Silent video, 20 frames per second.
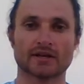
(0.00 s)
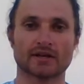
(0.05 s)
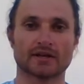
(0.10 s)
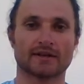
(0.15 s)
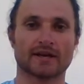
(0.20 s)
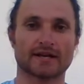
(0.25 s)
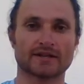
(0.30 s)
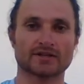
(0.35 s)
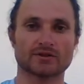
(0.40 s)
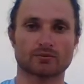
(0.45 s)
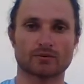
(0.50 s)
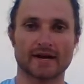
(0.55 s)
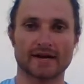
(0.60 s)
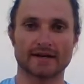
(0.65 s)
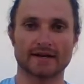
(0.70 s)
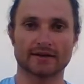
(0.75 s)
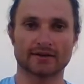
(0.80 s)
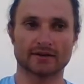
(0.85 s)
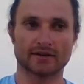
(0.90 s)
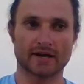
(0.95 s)
That's
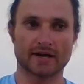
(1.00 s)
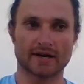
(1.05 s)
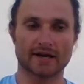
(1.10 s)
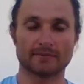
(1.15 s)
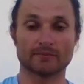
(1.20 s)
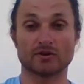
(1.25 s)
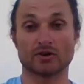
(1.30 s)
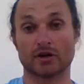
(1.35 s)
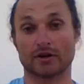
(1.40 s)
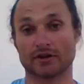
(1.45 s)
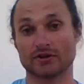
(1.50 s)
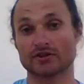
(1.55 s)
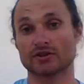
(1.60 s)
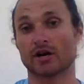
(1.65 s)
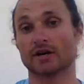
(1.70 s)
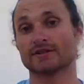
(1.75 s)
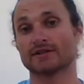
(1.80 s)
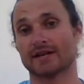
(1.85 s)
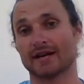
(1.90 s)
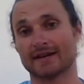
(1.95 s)
when um, you're going to
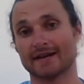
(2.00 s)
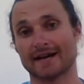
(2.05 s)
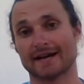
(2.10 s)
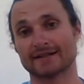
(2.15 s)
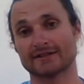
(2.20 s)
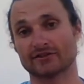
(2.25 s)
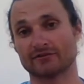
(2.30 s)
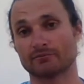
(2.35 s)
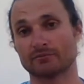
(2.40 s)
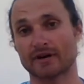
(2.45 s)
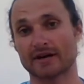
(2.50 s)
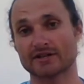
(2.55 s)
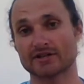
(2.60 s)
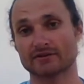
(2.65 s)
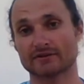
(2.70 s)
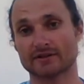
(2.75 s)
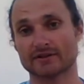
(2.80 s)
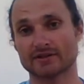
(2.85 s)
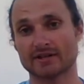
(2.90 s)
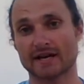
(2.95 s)
start to get negative pressure
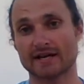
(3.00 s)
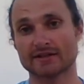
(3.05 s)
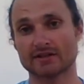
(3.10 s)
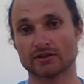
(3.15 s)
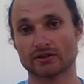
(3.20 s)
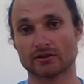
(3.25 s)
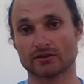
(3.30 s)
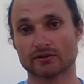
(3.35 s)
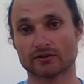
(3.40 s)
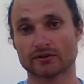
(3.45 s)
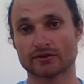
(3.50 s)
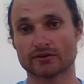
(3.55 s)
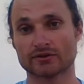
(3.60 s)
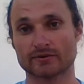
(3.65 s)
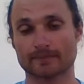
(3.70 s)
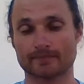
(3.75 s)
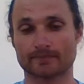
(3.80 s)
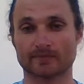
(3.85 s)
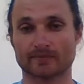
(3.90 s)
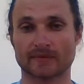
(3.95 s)
inside your lungs,
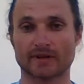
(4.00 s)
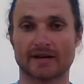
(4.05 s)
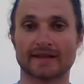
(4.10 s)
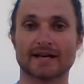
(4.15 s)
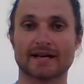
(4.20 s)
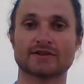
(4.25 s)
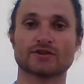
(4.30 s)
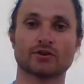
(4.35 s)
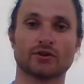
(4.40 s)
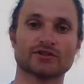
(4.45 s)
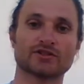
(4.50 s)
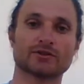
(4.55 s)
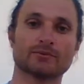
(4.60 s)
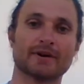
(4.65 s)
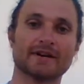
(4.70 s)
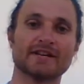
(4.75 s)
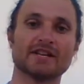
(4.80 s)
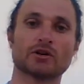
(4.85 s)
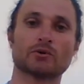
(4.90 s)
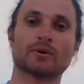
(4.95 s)
and that's also
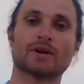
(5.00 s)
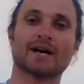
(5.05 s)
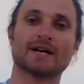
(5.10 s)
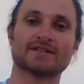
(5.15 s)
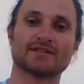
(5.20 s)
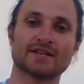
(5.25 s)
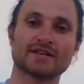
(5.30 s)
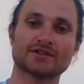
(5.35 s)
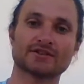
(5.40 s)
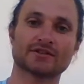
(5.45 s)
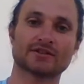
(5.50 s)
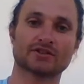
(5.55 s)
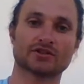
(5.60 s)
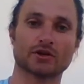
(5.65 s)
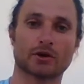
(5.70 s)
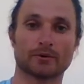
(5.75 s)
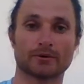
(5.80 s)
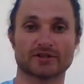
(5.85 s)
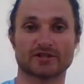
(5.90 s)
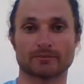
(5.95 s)
when equalization is
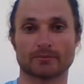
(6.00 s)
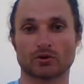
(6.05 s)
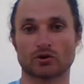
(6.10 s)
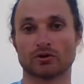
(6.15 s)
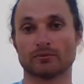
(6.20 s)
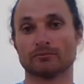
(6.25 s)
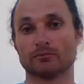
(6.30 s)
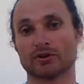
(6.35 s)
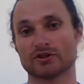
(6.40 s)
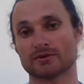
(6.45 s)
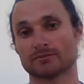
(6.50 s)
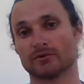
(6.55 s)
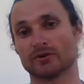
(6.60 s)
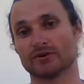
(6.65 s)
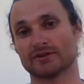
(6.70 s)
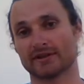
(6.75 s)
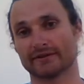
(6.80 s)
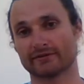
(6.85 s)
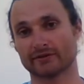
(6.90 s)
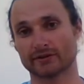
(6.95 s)
going to become much more
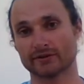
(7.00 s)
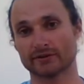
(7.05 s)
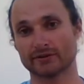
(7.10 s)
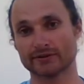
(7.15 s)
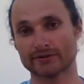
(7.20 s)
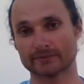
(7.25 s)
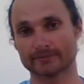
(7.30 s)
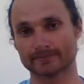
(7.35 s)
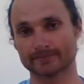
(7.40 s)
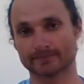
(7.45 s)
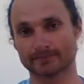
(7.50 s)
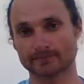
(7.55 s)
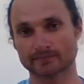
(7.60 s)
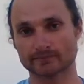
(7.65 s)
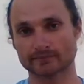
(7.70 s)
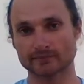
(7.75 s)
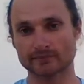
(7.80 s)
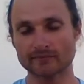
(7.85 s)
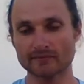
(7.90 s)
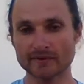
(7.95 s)
difficult.
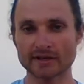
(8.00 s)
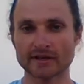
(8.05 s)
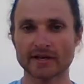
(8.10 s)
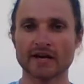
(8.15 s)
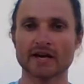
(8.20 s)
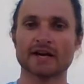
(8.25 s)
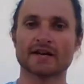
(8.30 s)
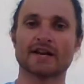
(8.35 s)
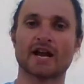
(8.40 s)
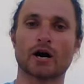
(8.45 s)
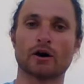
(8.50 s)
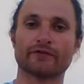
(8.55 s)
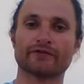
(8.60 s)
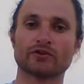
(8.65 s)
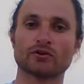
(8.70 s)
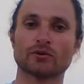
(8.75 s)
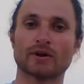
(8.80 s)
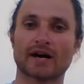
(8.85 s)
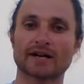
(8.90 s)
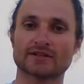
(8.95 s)
Now if
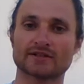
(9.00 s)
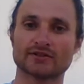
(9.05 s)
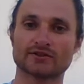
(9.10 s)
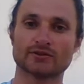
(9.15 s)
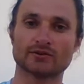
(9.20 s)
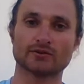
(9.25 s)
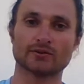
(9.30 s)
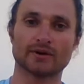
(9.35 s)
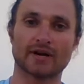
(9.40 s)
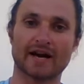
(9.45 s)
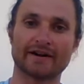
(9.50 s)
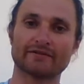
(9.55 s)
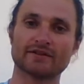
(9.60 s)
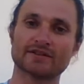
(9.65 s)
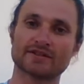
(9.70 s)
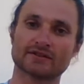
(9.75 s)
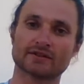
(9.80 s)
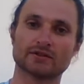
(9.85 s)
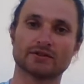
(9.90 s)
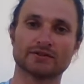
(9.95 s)
you had to do every
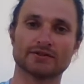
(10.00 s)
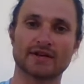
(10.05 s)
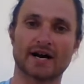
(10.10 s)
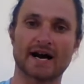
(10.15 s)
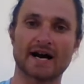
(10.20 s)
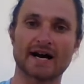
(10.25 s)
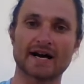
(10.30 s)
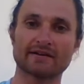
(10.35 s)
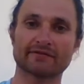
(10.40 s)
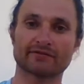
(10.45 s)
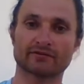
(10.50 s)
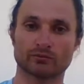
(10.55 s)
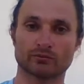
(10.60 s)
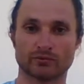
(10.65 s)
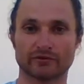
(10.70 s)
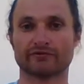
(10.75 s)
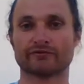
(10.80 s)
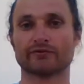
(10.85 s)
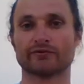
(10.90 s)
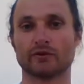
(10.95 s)
single dive
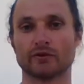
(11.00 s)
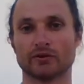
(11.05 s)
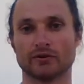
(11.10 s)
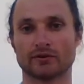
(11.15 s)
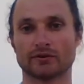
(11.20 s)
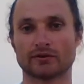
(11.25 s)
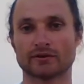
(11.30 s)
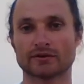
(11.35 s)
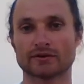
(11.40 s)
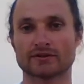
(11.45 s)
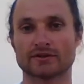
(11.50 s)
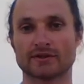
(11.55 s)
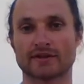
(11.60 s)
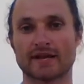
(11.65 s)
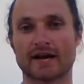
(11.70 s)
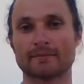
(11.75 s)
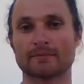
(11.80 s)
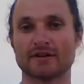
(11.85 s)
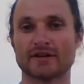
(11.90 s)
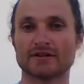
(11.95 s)
with full lungs then
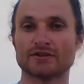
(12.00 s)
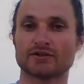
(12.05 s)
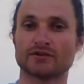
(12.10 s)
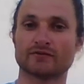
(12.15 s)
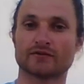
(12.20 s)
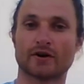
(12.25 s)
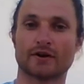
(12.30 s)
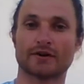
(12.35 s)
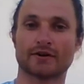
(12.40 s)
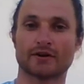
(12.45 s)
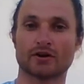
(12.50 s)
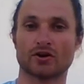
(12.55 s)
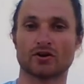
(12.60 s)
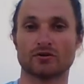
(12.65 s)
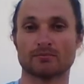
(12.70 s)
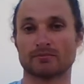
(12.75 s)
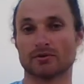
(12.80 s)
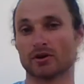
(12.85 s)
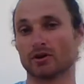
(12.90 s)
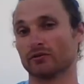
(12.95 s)
that means you've got to go
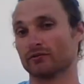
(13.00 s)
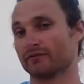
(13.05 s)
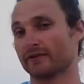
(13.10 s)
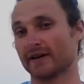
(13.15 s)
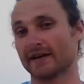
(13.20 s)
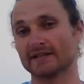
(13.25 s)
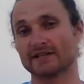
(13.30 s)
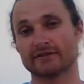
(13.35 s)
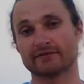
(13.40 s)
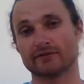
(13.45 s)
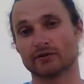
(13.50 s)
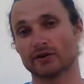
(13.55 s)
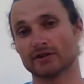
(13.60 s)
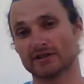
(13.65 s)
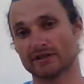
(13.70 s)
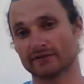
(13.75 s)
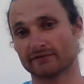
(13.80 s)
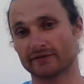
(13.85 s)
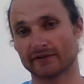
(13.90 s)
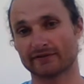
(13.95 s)
below 30,
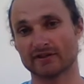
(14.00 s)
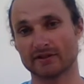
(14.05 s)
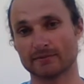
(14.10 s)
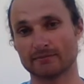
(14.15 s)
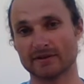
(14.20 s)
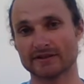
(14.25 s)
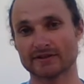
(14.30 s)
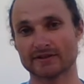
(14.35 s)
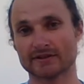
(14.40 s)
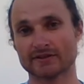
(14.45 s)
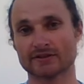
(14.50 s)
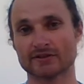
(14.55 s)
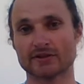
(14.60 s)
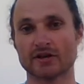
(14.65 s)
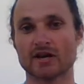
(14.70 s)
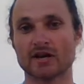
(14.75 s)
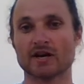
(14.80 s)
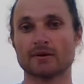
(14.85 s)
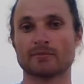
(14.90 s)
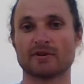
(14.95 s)
40, 50 meters
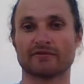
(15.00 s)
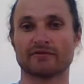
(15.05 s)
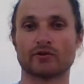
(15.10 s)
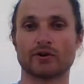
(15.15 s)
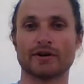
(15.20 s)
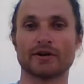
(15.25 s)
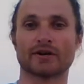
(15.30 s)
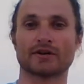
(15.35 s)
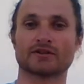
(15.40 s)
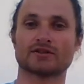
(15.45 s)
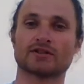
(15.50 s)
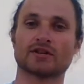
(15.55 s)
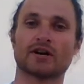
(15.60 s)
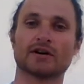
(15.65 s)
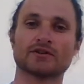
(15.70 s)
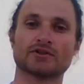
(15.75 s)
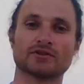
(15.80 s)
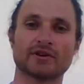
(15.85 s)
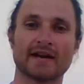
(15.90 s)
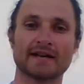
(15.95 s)
before you can
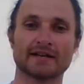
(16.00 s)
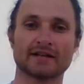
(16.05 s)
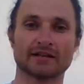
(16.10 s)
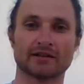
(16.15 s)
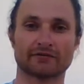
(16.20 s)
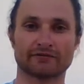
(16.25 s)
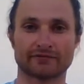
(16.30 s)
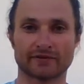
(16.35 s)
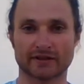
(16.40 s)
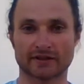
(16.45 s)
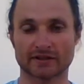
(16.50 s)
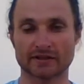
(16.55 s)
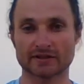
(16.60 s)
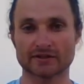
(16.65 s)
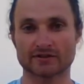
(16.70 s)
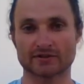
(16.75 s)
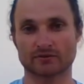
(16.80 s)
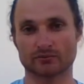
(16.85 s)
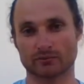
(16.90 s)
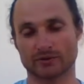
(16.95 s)
start training the
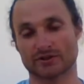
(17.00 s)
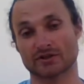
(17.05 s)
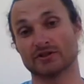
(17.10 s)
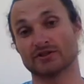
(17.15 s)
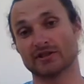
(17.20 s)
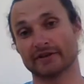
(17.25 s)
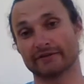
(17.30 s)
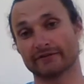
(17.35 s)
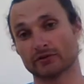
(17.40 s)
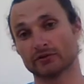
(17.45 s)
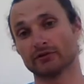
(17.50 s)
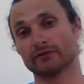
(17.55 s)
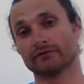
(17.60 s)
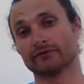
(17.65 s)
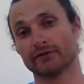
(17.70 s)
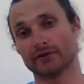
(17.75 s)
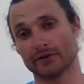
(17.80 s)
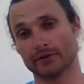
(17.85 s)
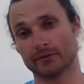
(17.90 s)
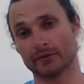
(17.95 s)
things which are difficult
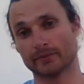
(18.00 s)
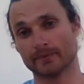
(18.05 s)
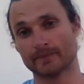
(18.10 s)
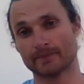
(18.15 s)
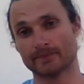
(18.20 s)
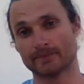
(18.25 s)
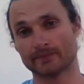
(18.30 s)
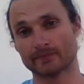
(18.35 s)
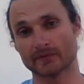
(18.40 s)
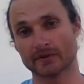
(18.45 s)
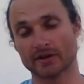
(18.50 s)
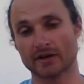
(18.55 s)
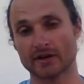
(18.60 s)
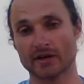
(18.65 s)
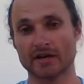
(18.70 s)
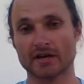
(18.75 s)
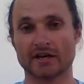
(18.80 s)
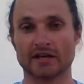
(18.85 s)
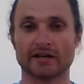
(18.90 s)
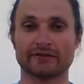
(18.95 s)
for you.
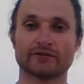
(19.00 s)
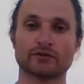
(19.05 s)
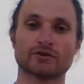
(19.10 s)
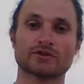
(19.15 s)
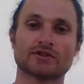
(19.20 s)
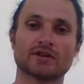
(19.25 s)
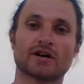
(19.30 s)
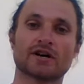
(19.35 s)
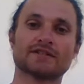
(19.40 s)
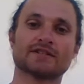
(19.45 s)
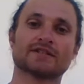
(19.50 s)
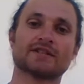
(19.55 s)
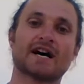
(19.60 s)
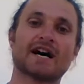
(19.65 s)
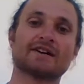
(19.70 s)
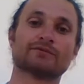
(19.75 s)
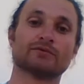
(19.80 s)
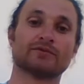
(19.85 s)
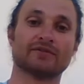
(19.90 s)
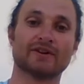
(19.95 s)
If you start to
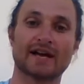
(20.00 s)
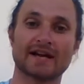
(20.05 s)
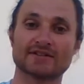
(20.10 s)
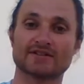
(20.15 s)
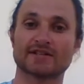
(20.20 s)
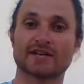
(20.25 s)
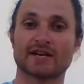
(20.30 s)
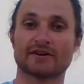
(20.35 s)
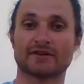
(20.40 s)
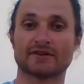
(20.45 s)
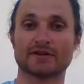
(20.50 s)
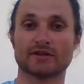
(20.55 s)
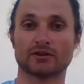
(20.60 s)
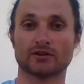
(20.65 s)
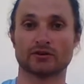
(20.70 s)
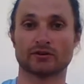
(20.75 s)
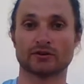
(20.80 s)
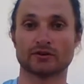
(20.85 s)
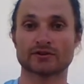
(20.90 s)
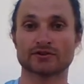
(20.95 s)
dive with less air in your
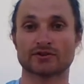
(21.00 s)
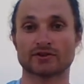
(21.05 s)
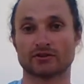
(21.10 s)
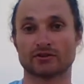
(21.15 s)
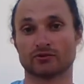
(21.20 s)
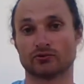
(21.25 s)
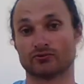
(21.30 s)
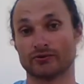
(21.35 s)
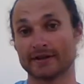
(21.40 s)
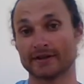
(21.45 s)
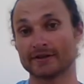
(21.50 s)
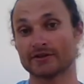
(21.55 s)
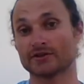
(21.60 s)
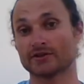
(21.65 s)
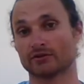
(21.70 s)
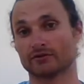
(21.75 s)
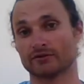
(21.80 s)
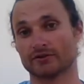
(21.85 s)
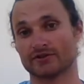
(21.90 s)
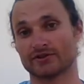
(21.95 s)
lungs you'll reach
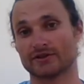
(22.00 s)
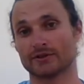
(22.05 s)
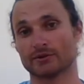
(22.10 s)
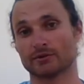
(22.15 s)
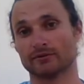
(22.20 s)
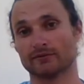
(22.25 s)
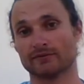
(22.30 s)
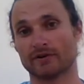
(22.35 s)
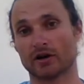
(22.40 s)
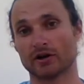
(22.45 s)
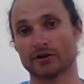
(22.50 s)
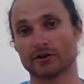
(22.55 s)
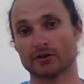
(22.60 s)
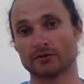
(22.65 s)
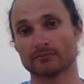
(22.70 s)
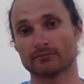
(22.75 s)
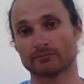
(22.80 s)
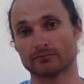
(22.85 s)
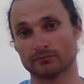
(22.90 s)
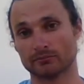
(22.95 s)
your residual
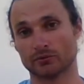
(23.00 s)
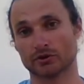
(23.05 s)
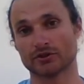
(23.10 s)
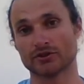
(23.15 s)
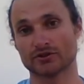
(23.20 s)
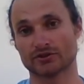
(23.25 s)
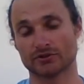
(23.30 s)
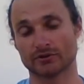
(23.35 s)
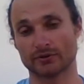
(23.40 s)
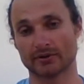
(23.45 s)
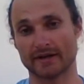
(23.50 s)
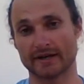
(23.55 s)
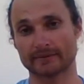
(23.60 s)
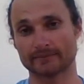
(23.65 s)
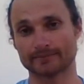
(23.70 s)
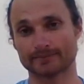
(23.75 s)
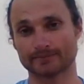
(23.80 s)
volume much sooner.